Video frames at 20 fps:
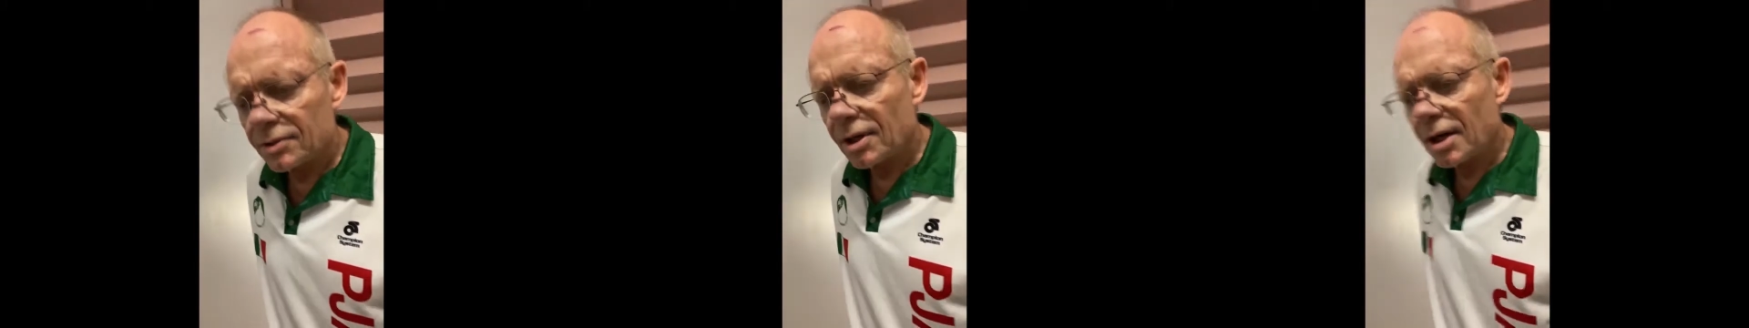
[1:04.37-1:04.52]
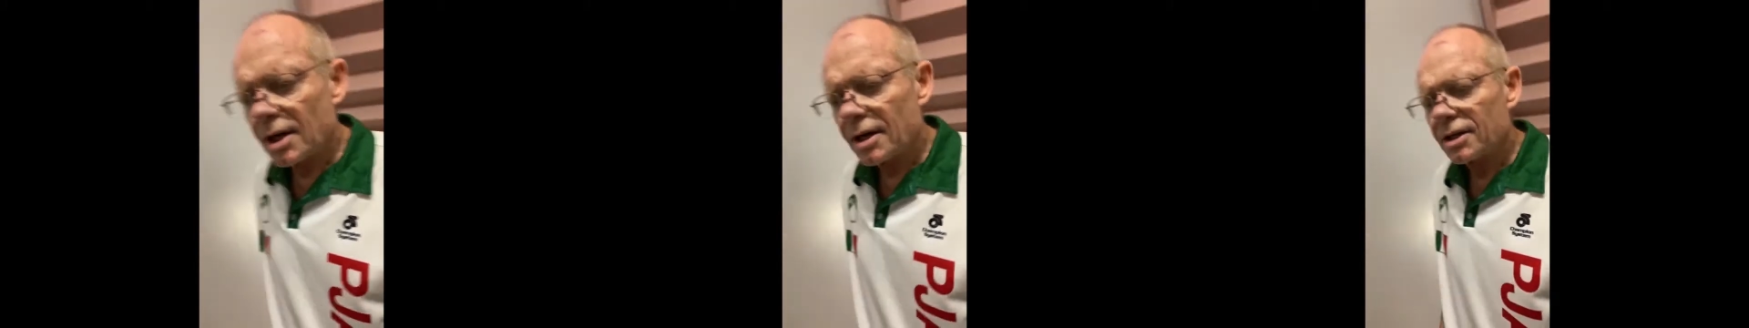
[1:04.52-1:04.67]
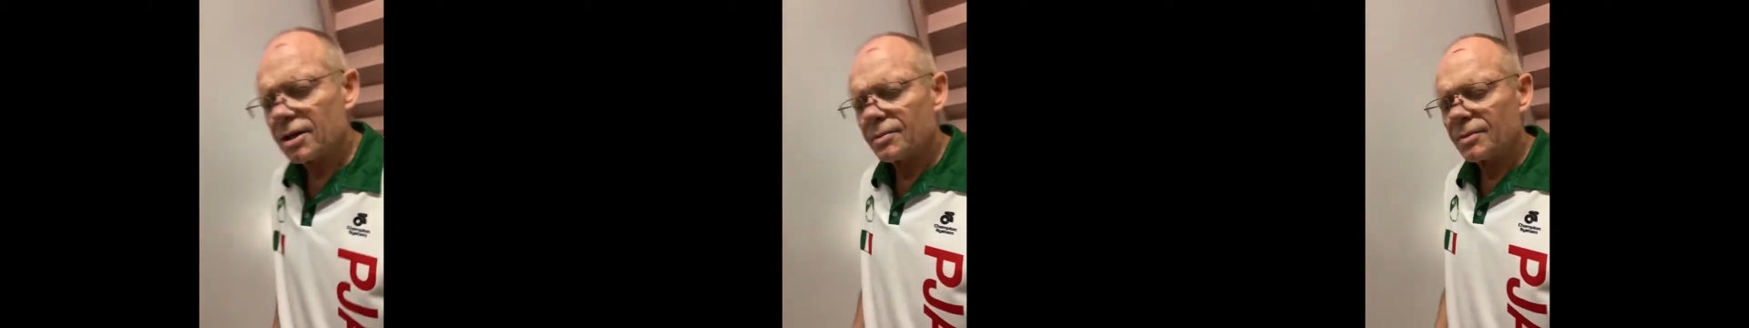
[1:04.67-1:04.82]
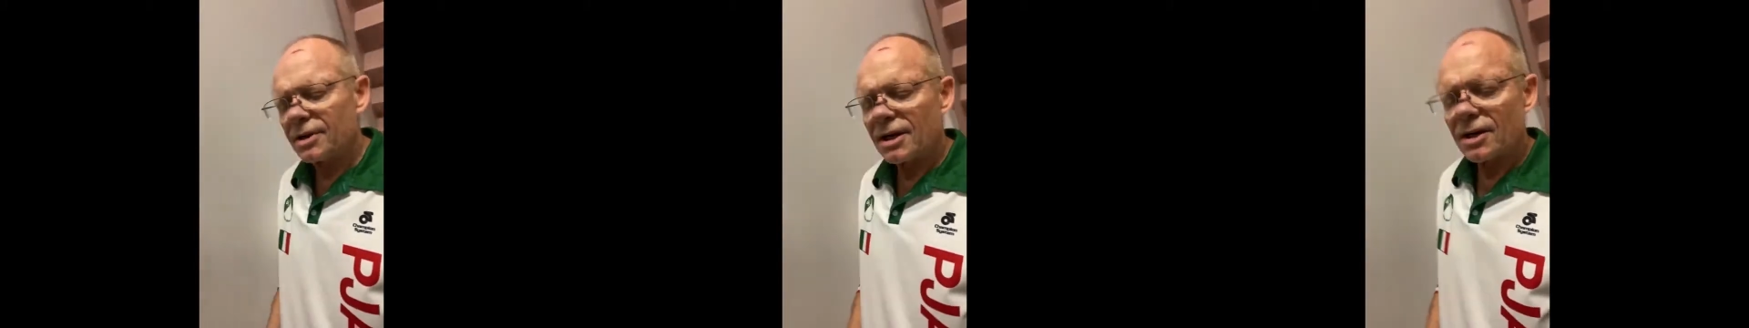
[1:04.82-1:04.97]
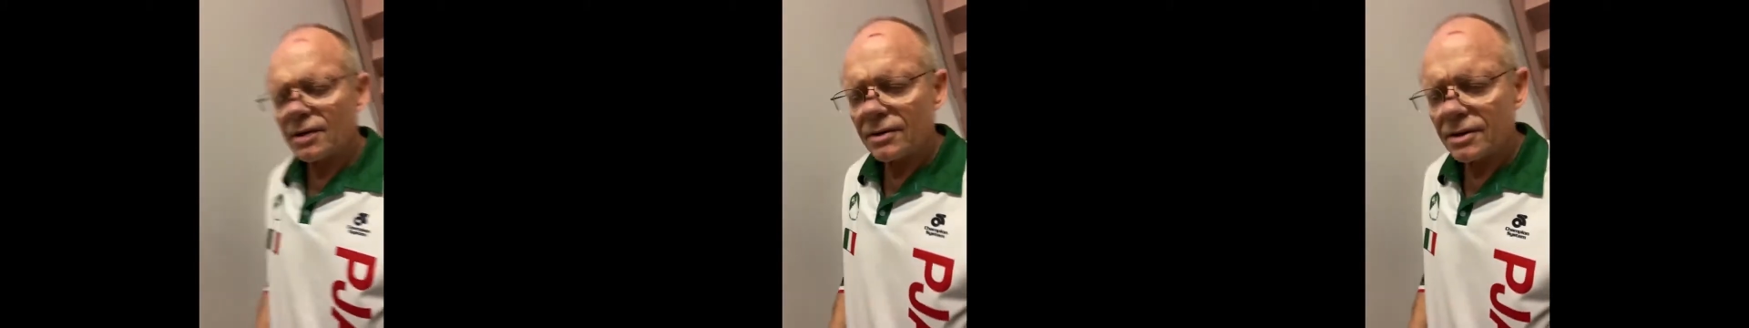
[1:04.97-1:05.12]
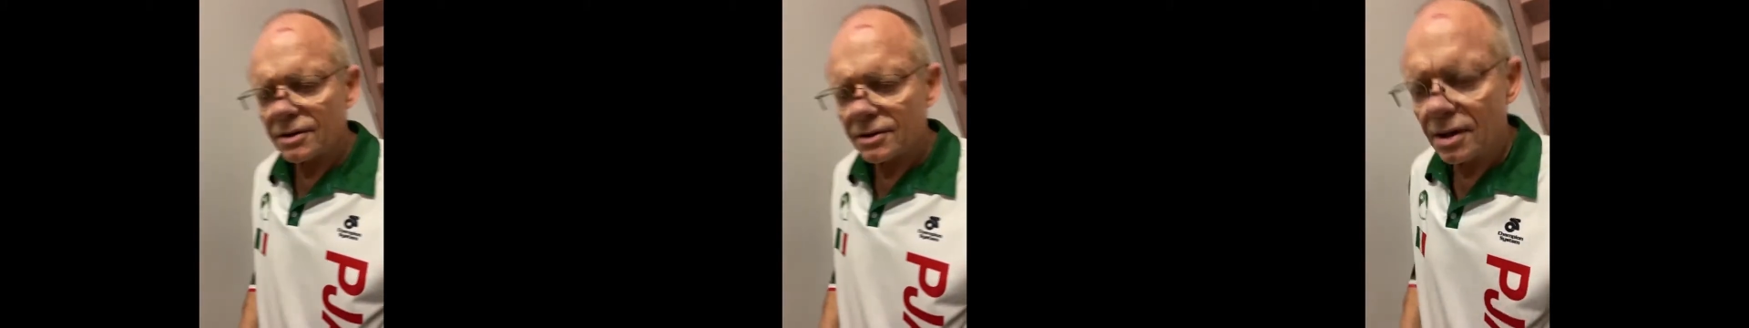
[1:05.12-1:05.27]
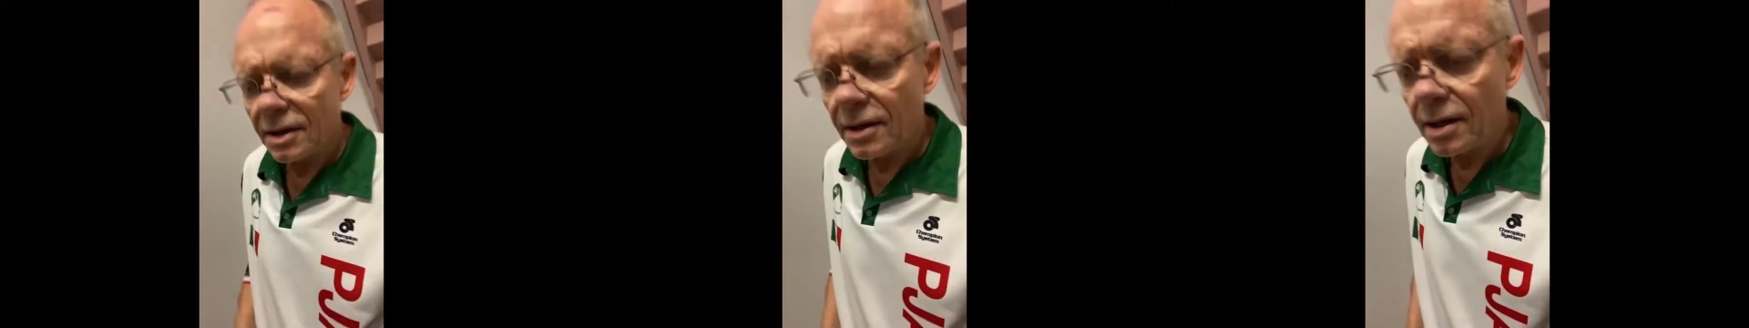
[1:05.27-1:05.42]
document how
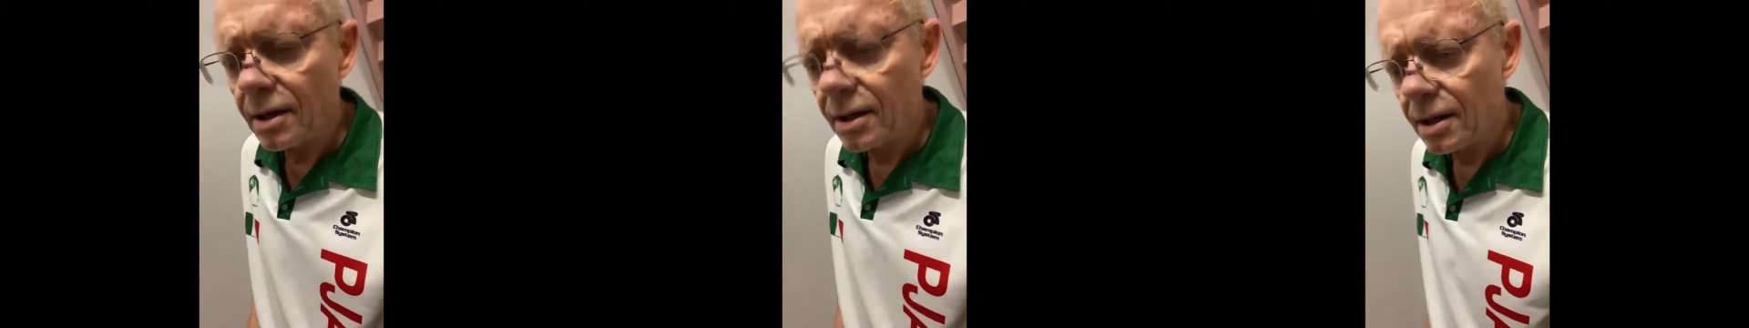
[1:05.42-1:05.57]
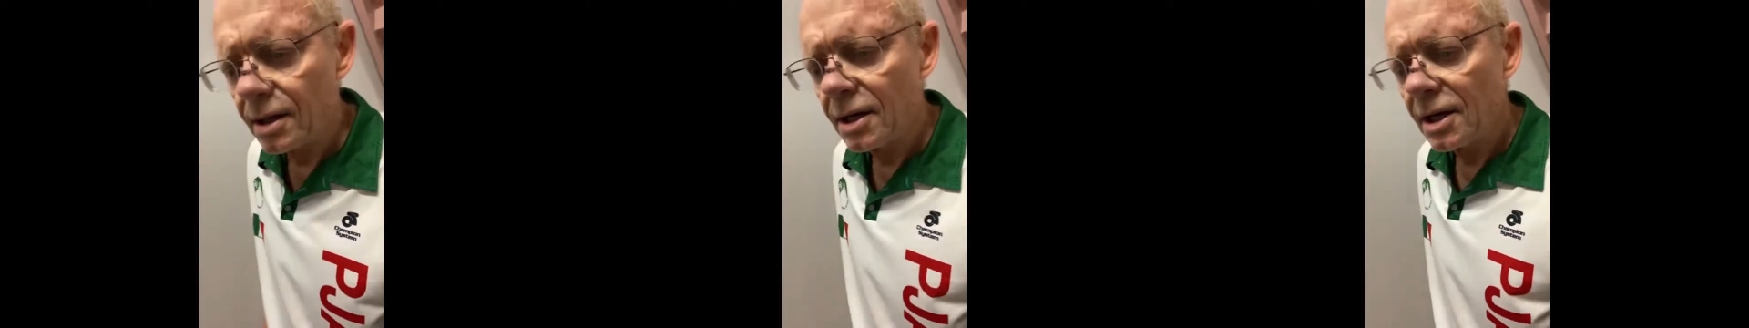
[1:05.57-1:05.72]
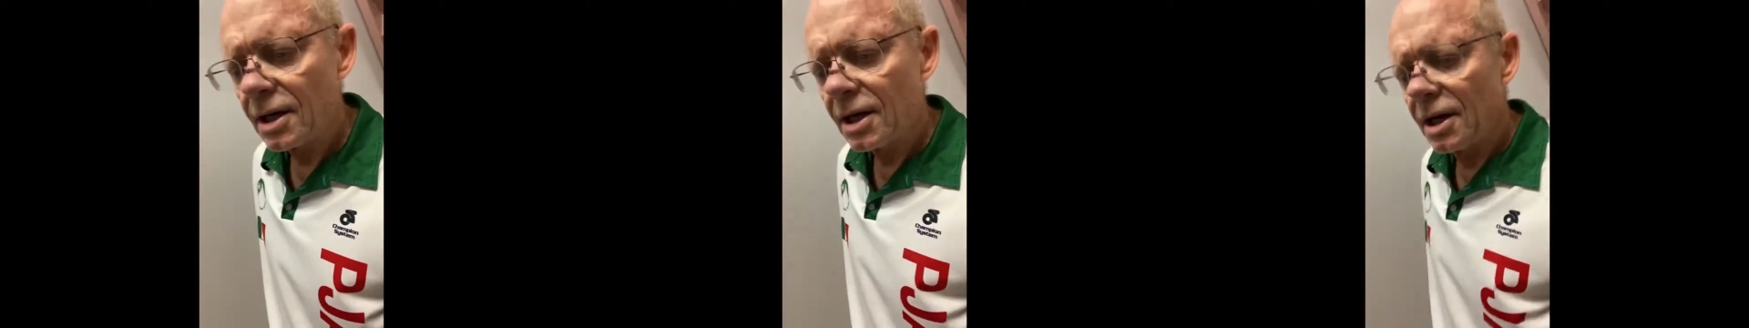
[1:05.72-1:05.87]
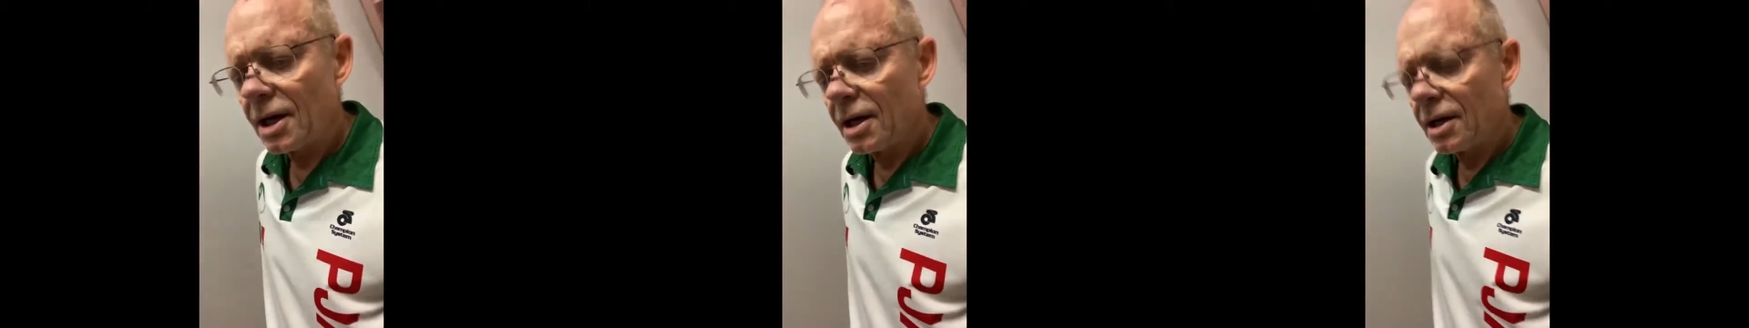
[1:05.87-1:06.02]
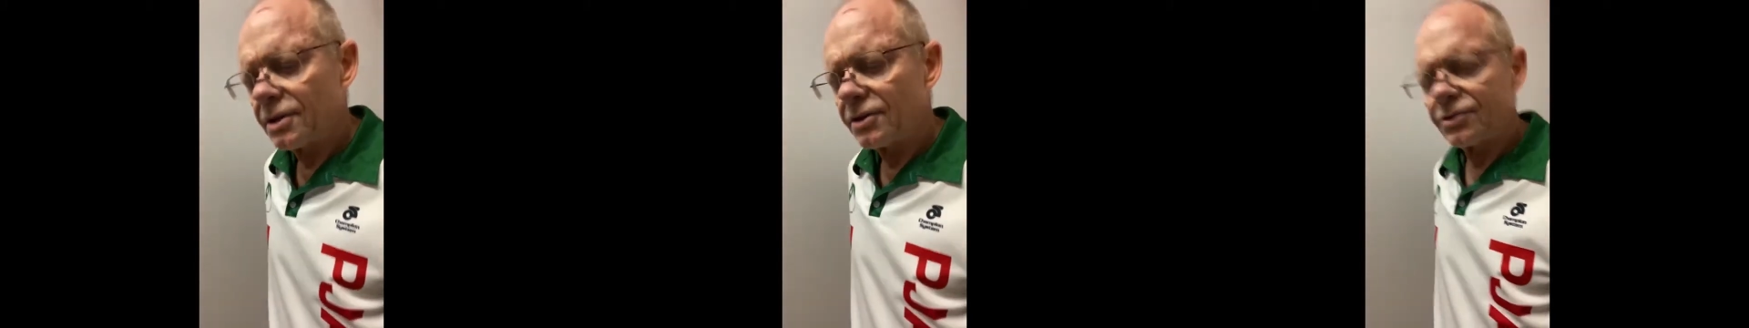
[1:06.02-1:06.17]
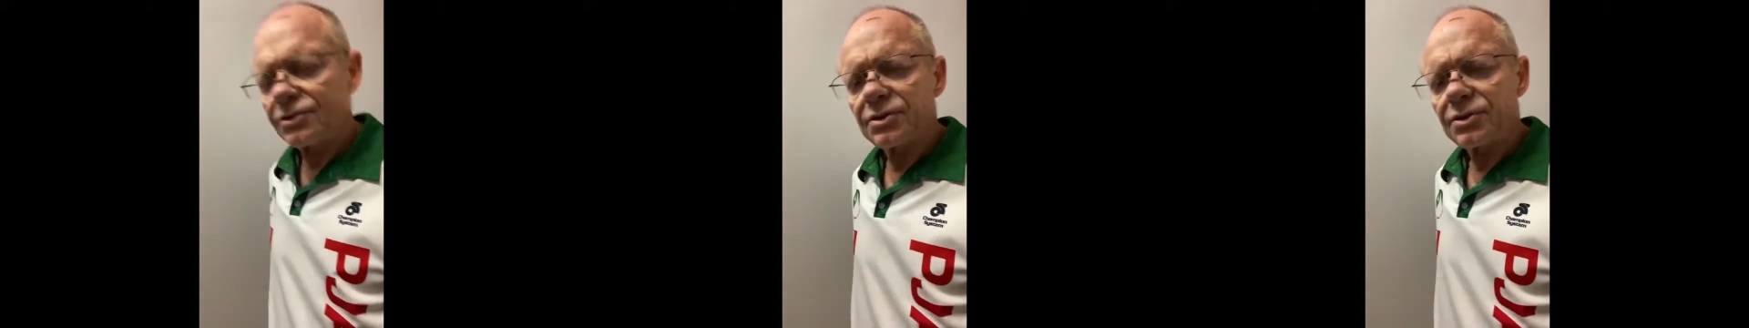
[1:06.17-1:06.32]
this